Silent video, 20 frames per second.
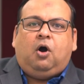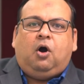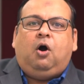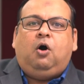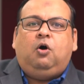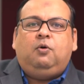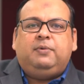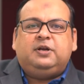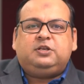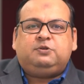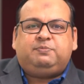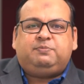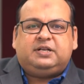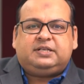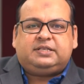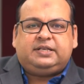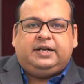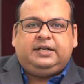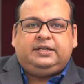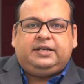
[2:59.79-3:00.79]
how much
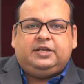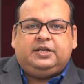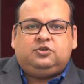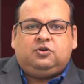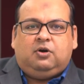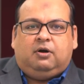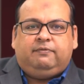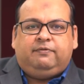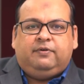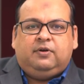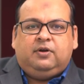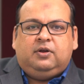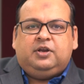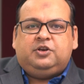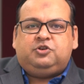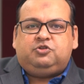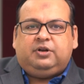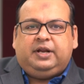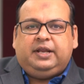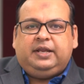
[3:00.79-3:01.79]
percentage of
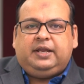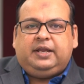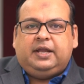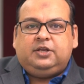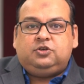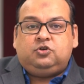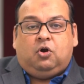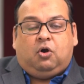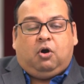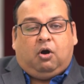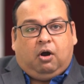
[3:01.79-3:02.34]
shrinkage